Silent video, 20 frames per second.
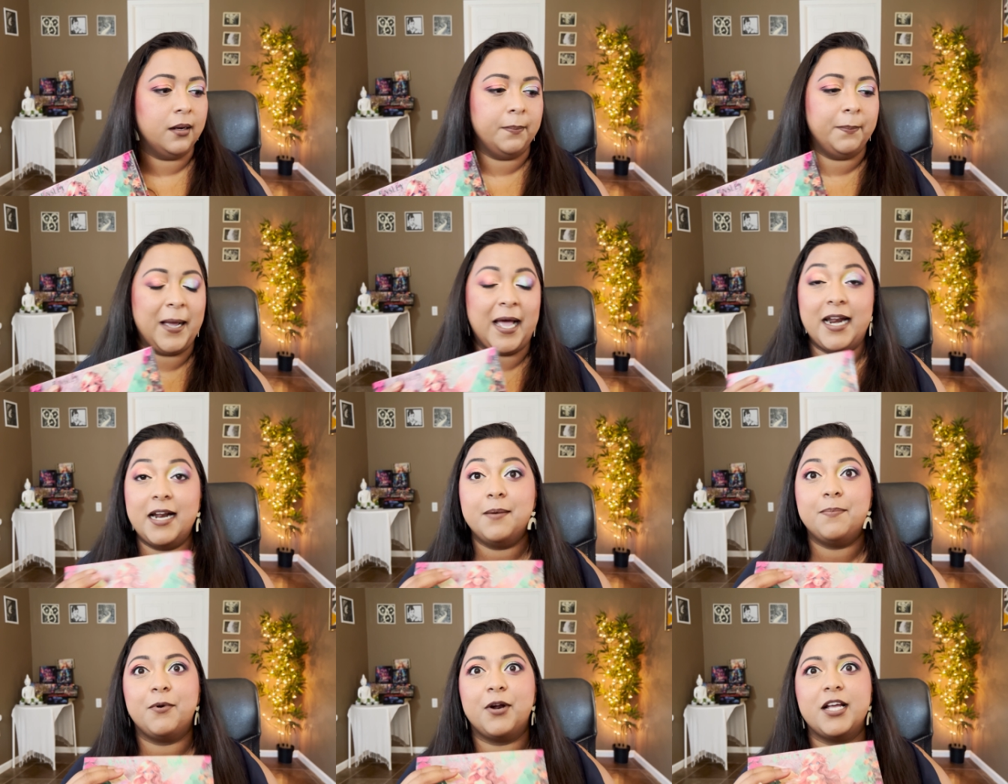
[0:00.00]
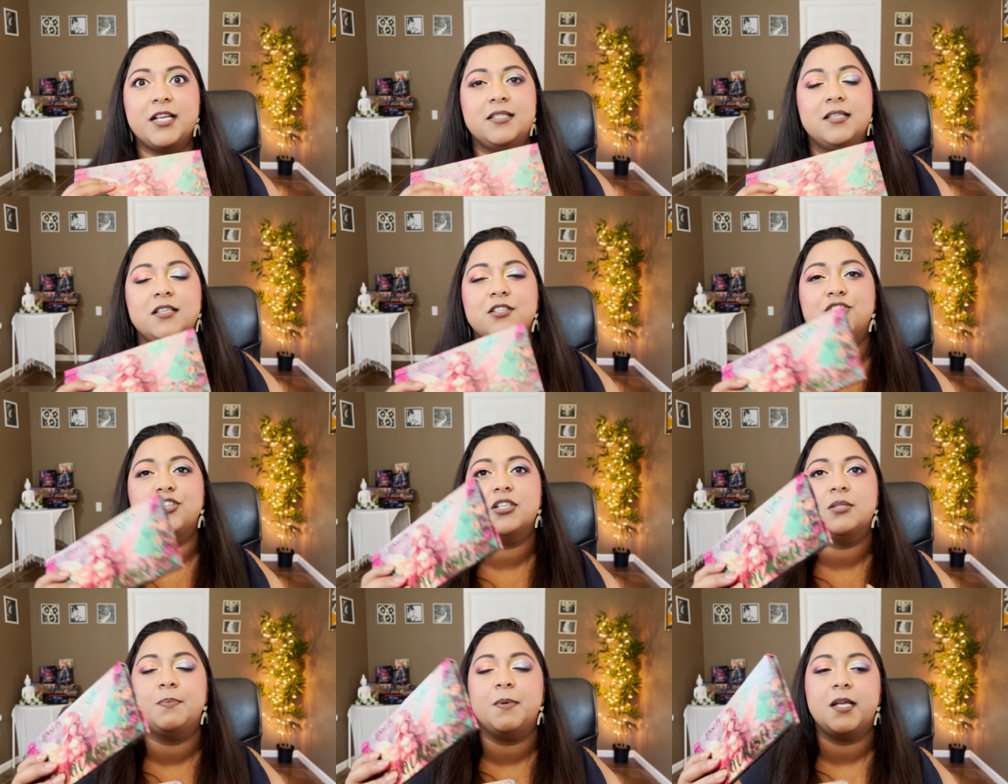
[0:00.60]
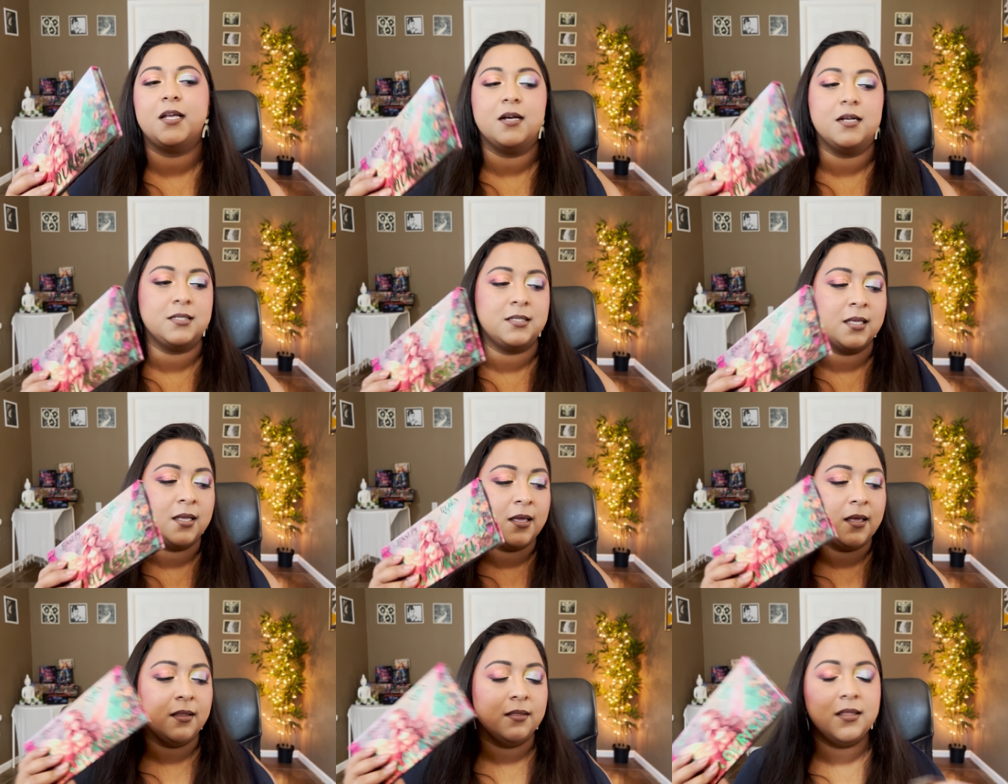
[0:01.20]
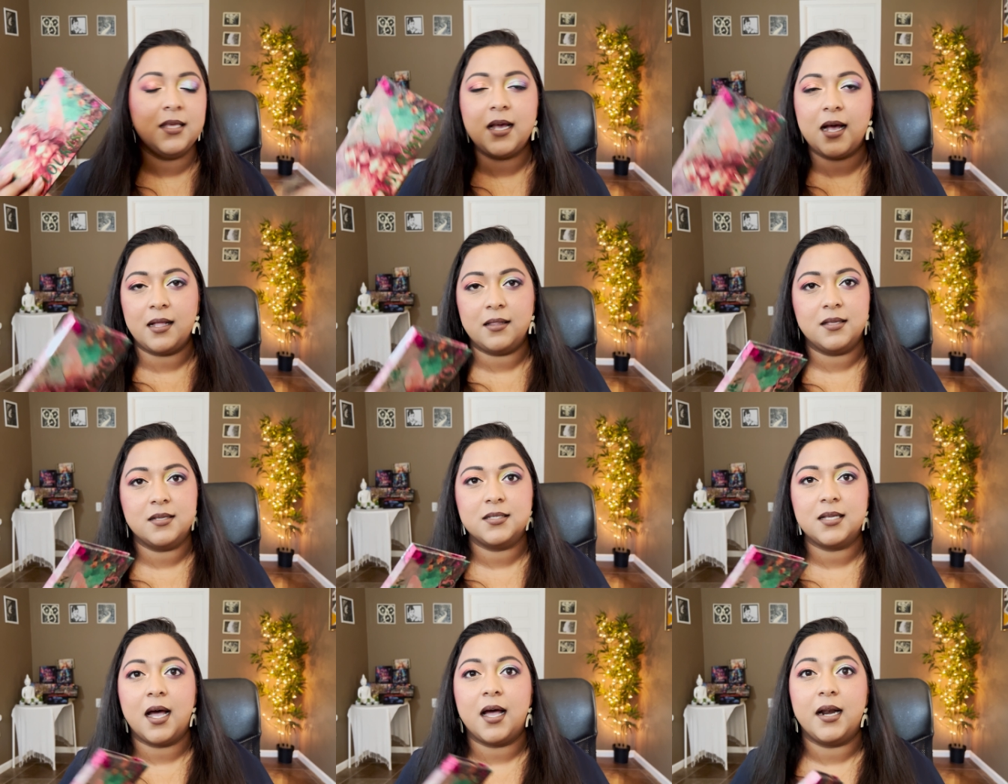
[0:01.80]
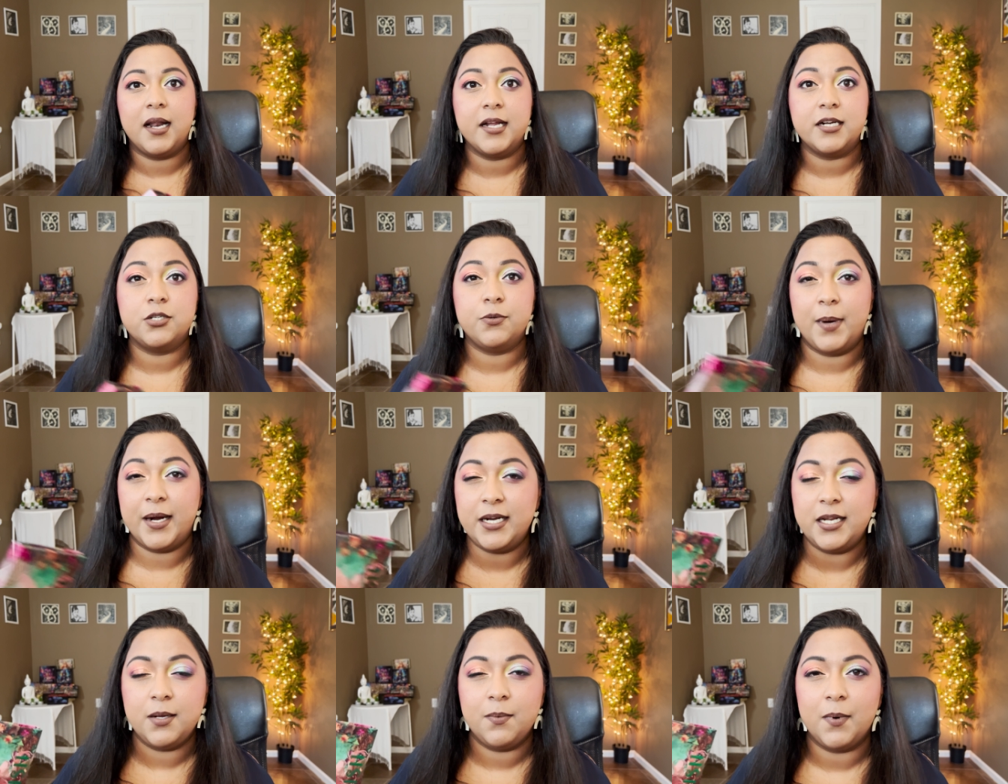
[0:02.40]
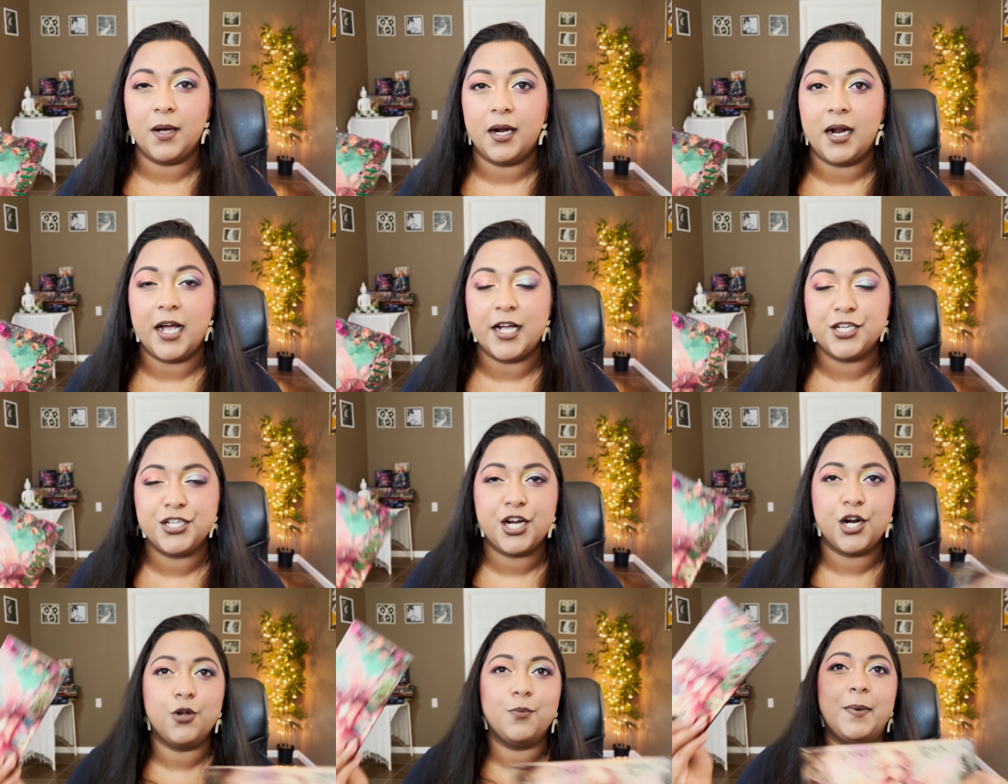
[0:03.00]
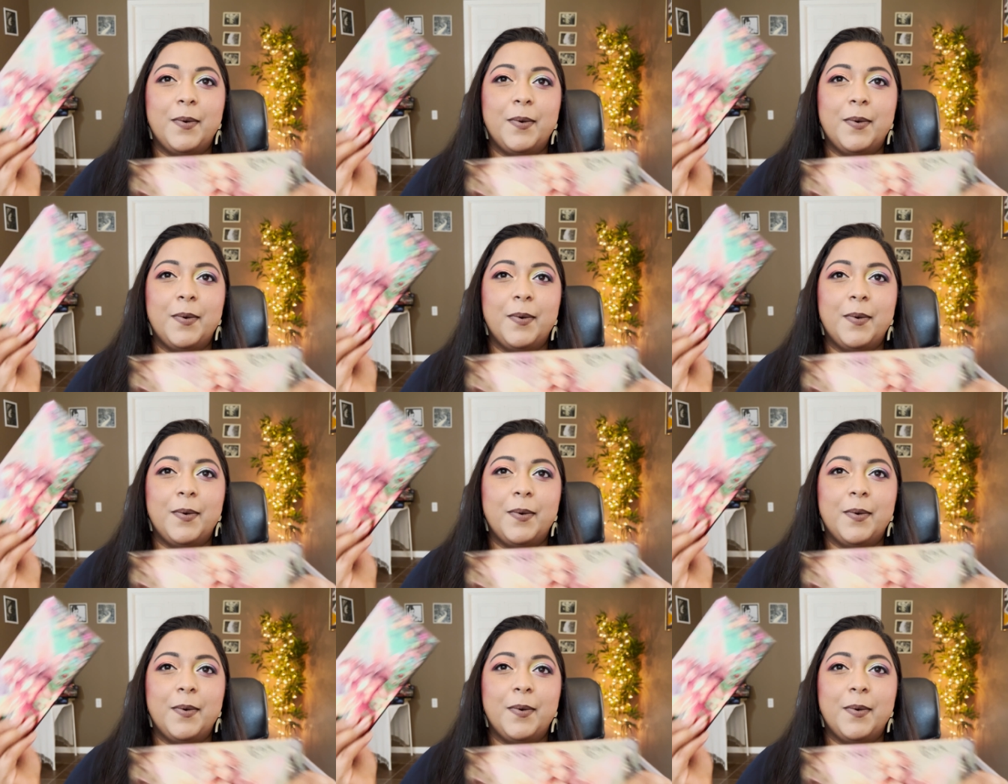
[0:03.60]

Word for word: palette prices just because the others are like 21 eyeshadow